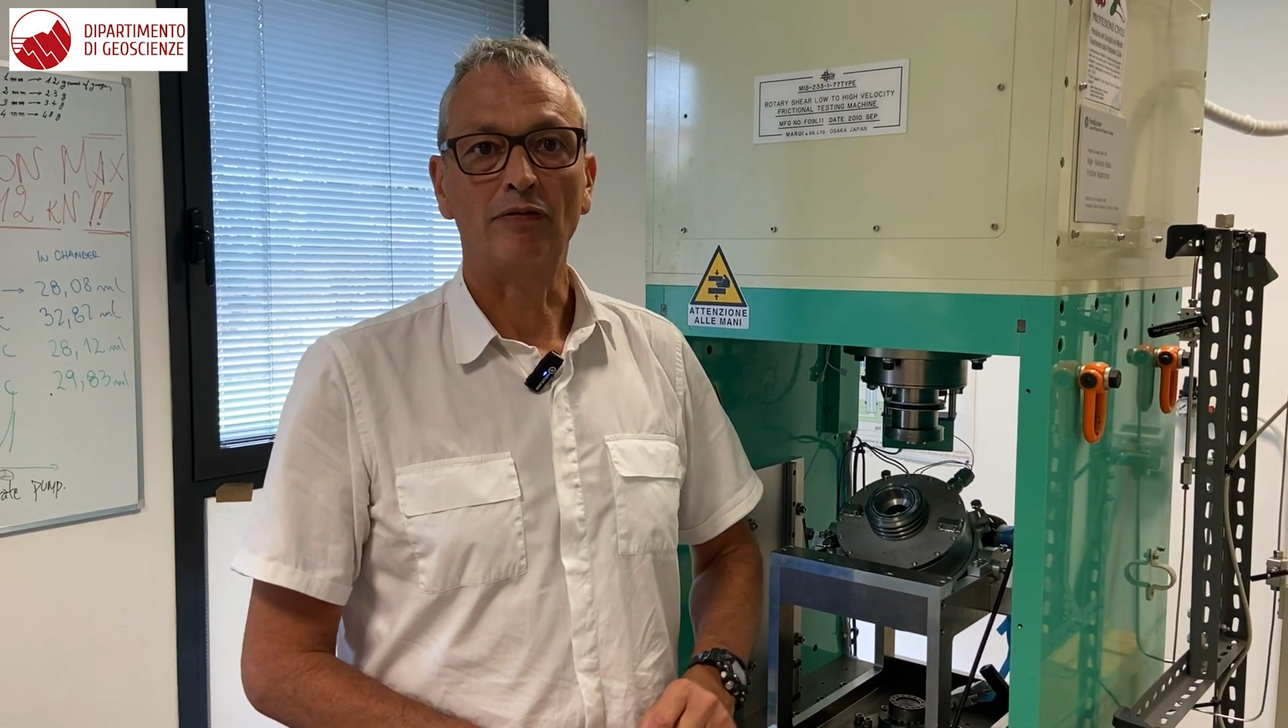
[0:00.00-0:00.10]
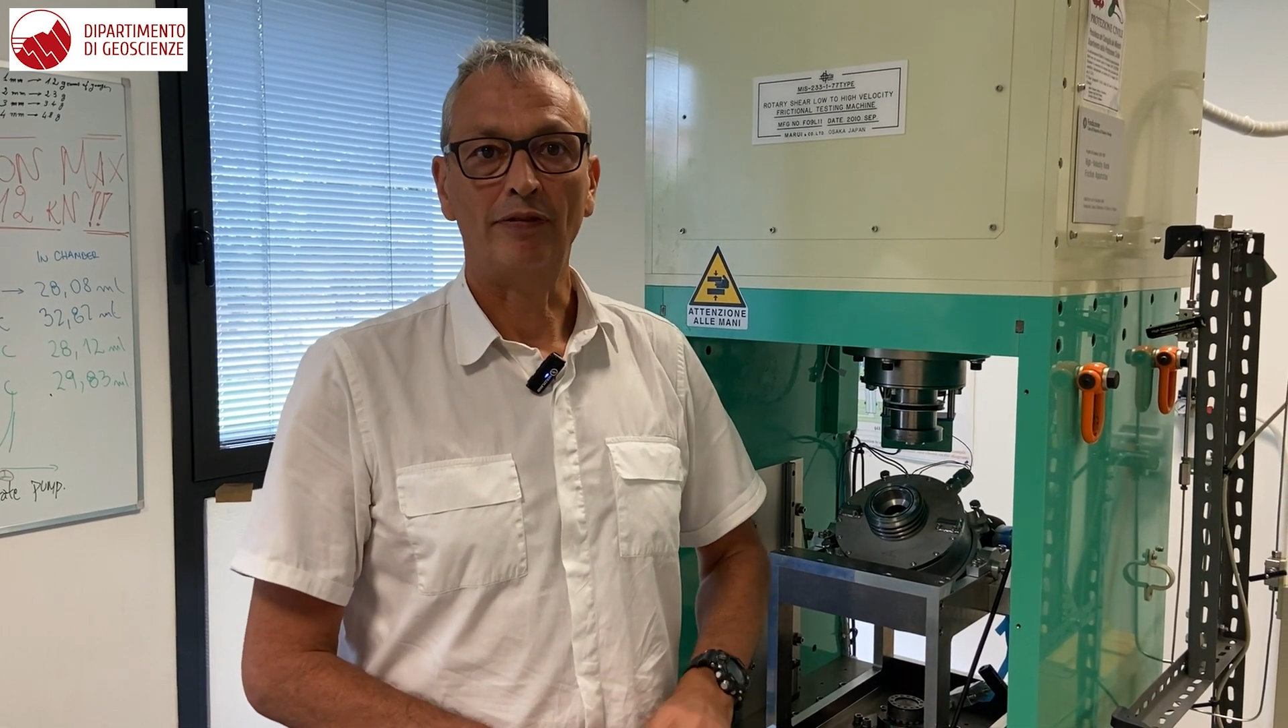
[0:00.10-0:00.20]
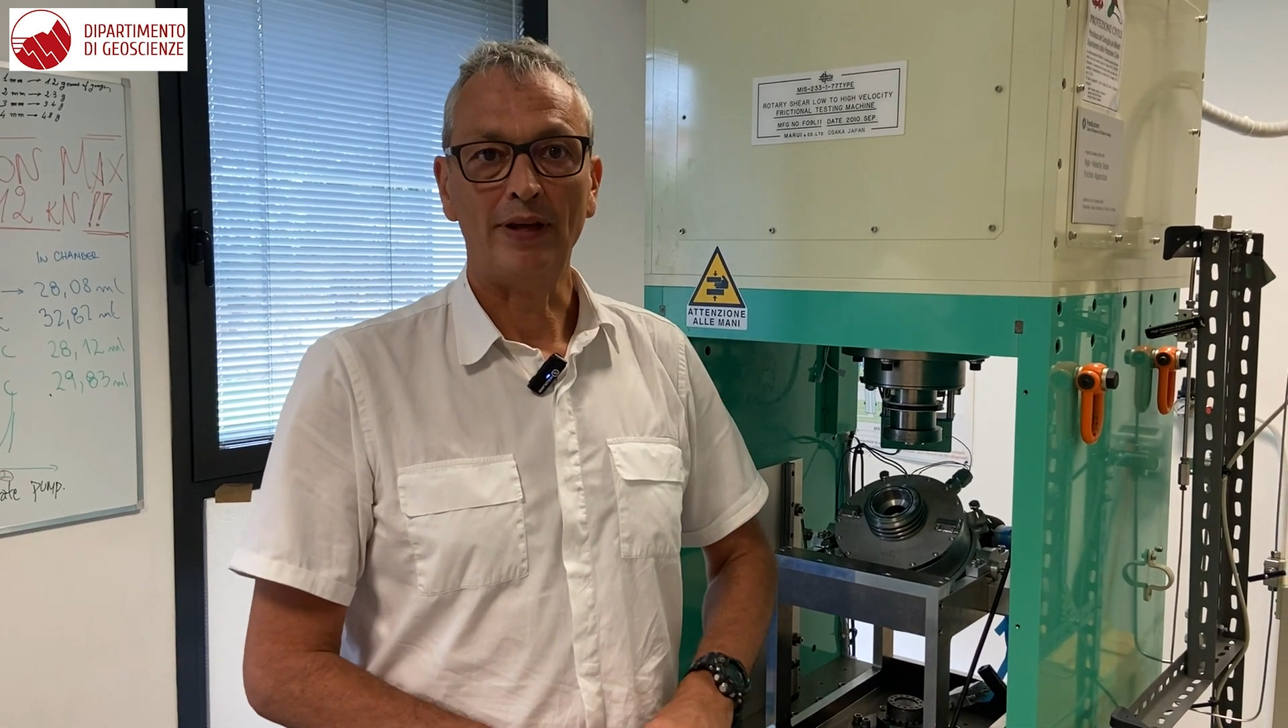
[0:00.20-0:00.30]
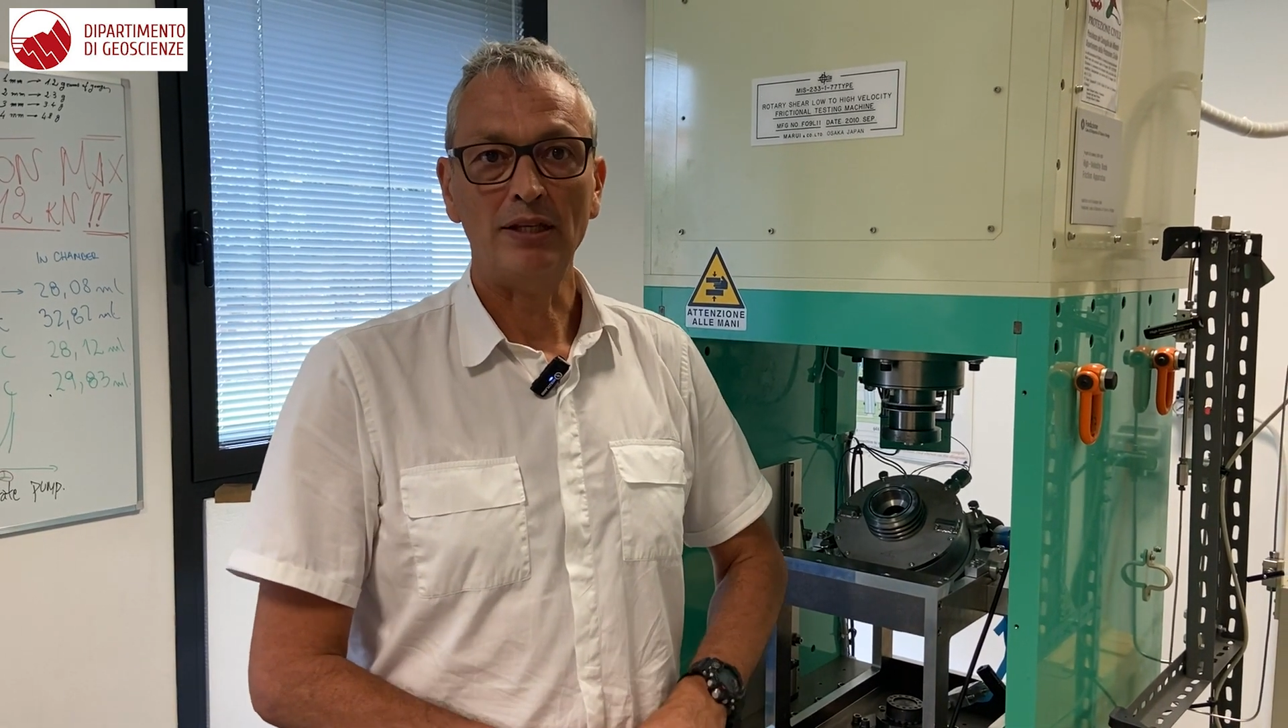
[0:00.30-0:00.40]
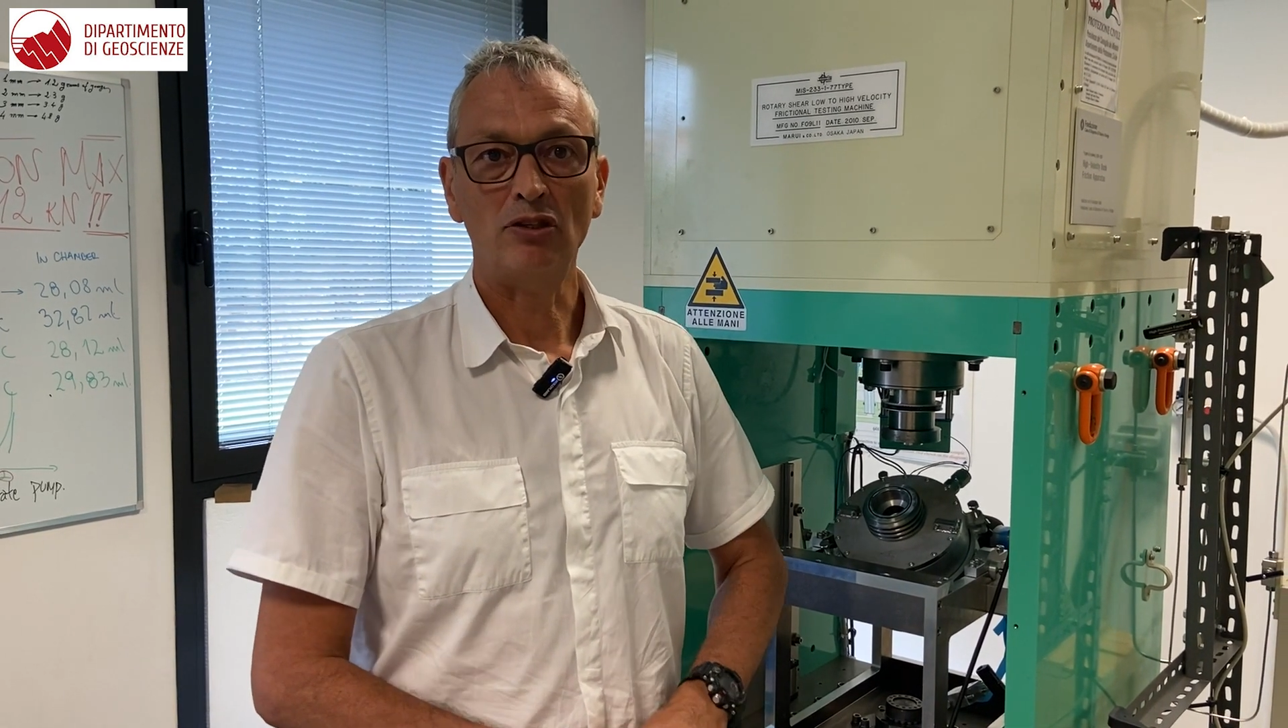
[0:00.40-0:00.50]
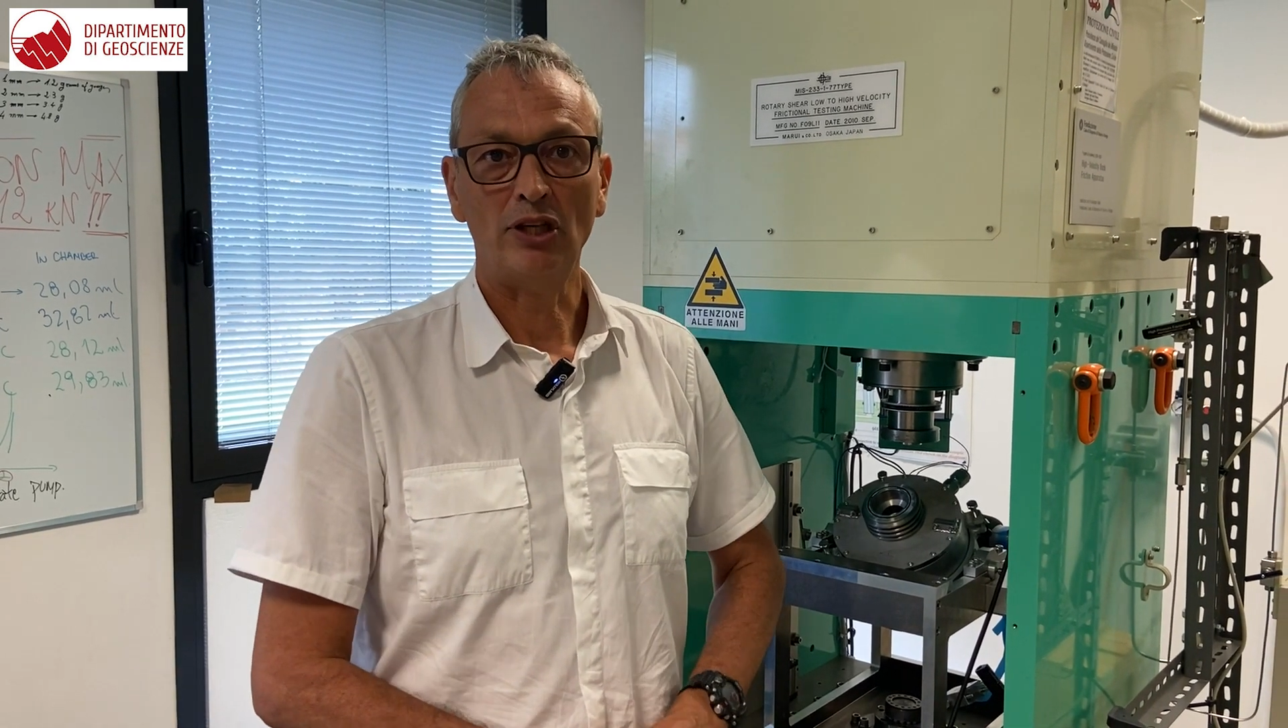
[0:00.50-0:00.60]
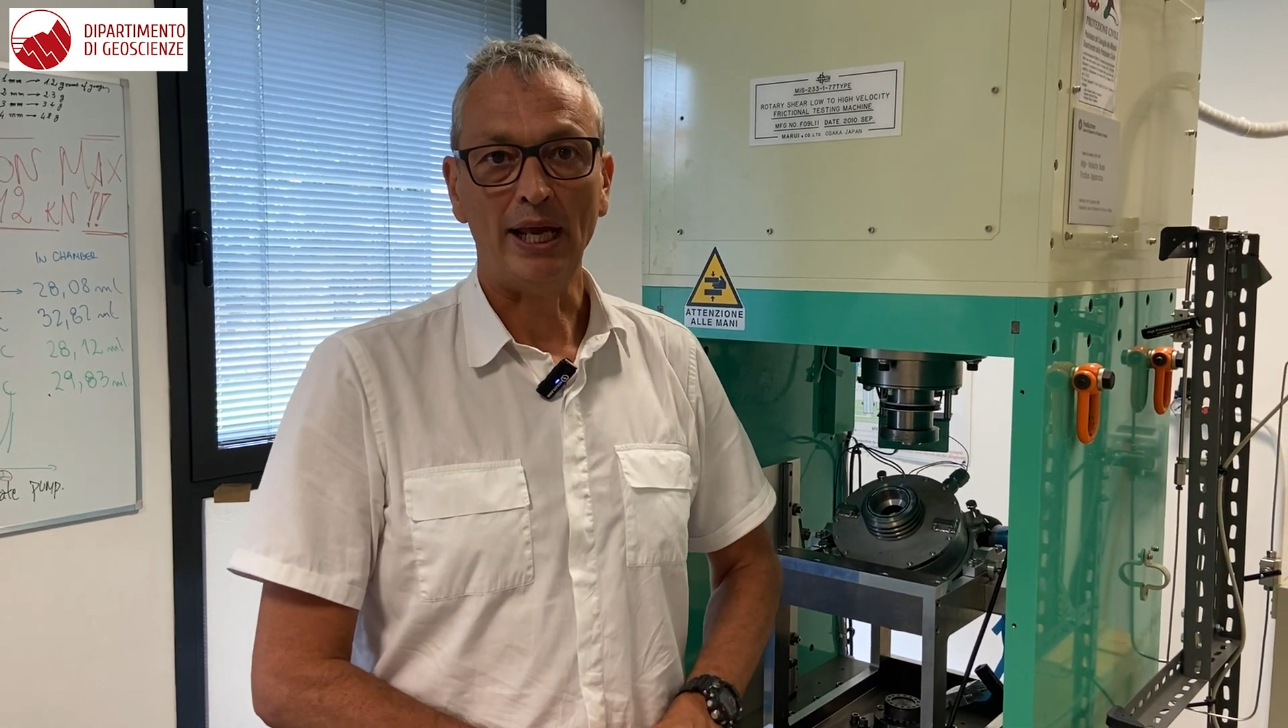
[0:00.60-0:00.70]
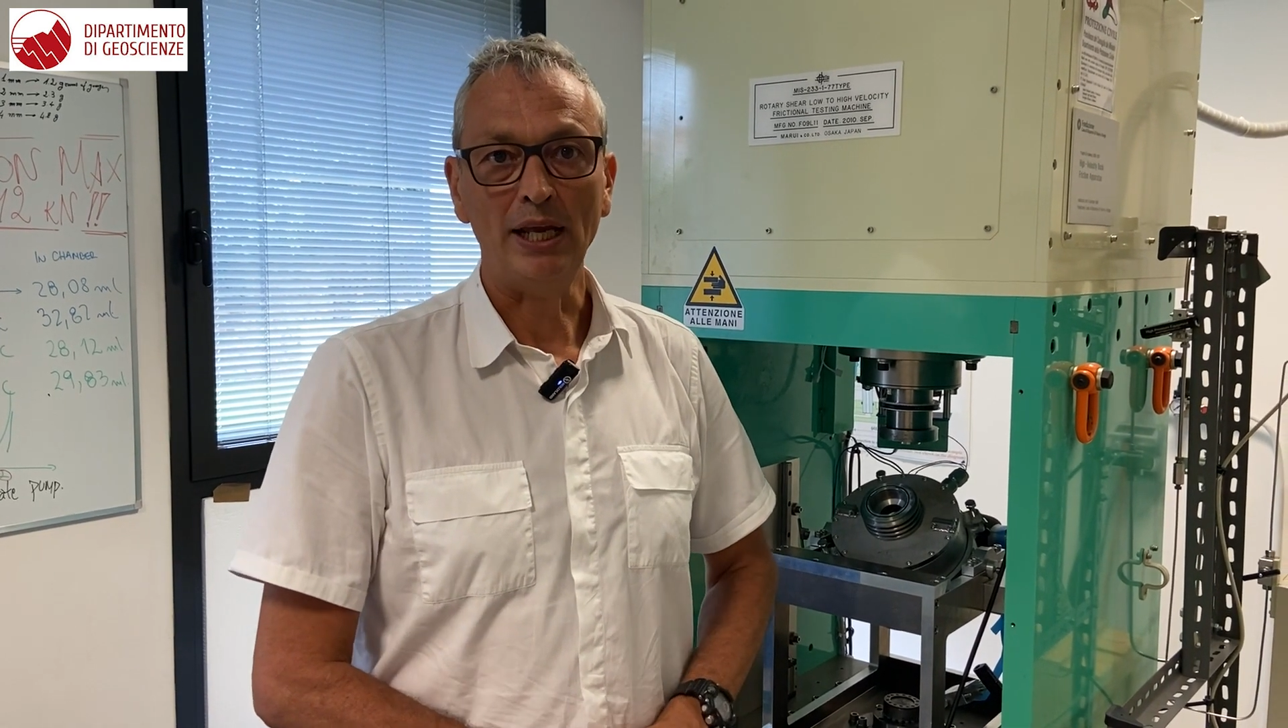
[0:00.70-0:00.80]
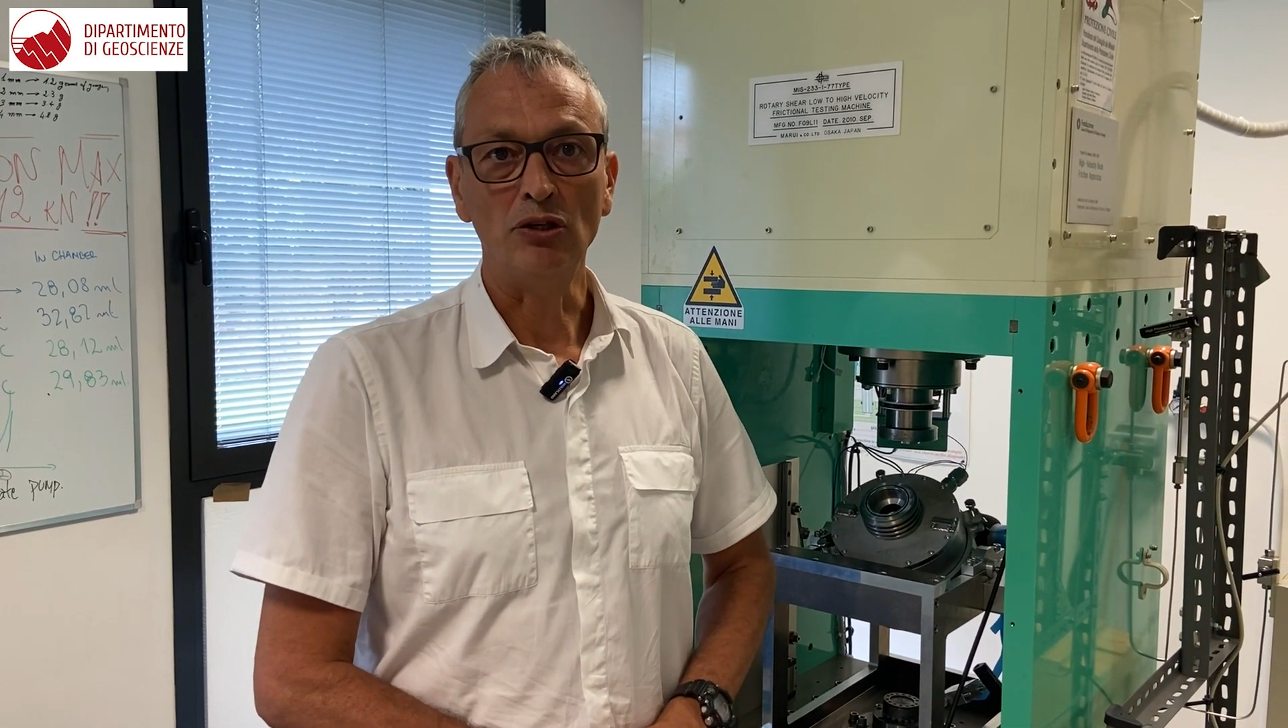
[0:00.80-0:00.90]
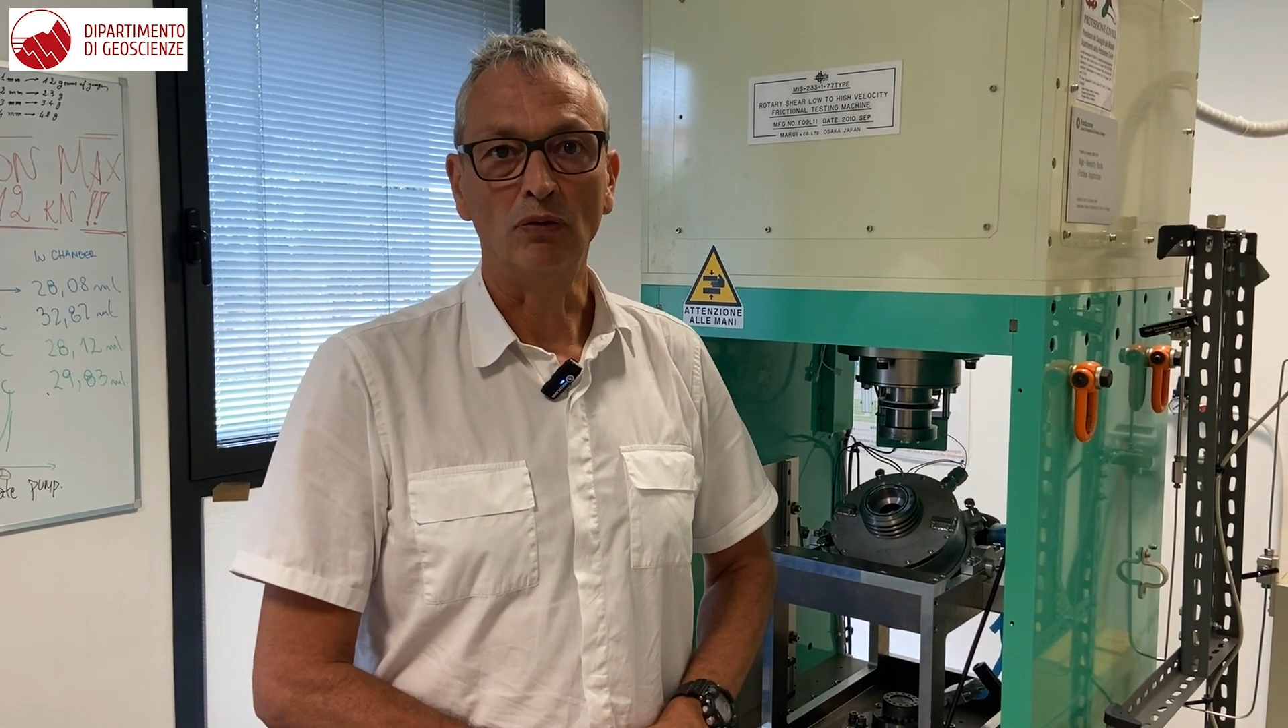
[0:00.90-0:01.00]
phase
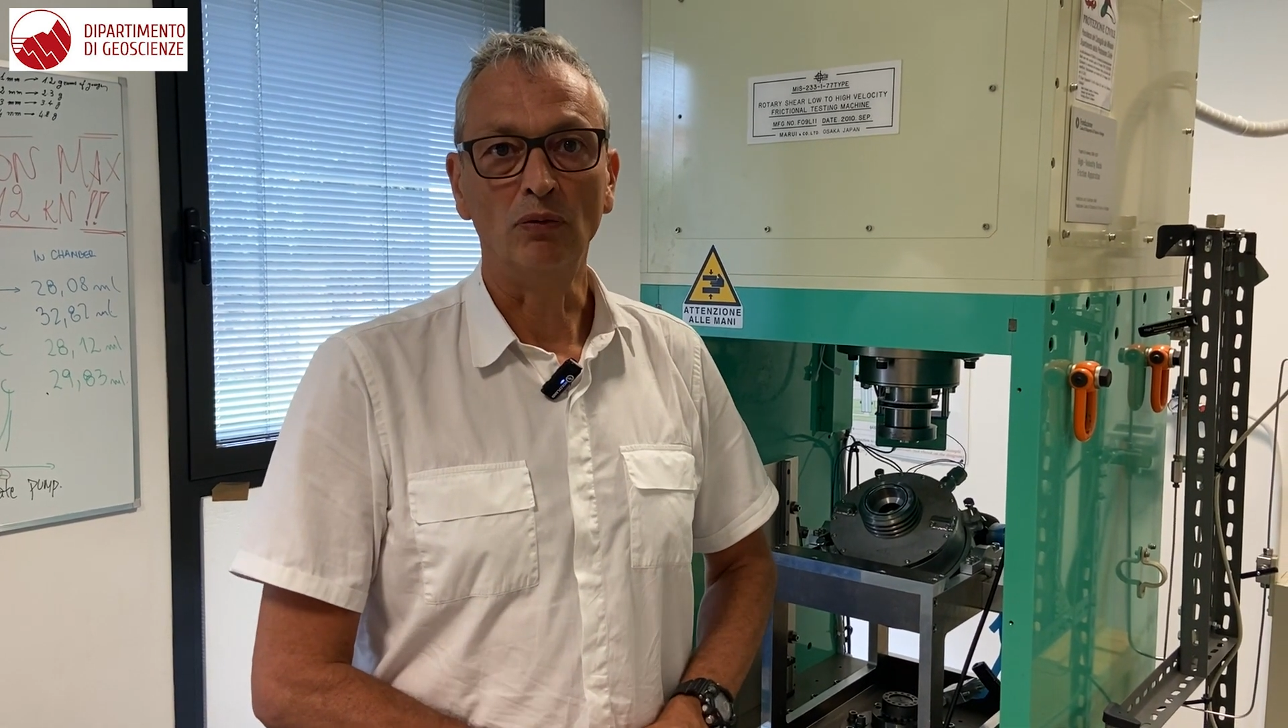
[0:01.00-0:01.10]
change of